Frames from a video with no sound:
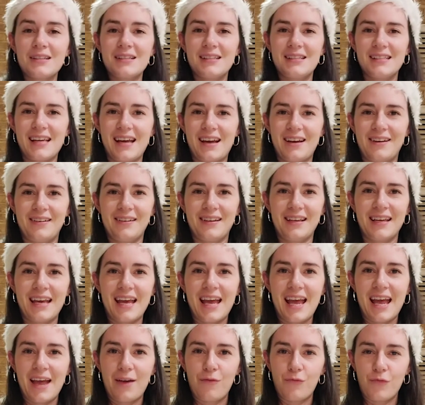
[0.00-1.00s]
So,
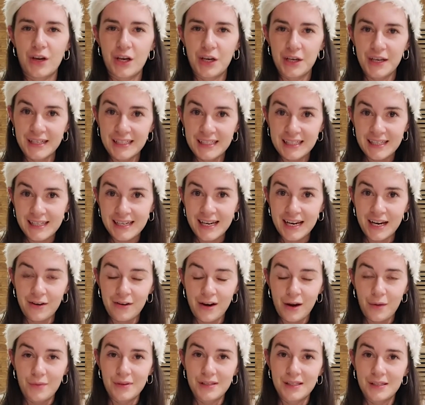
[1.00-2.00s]
if we're going to
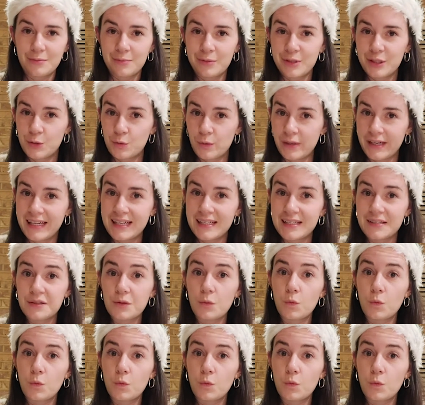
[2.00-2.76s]
decorate with some sweets,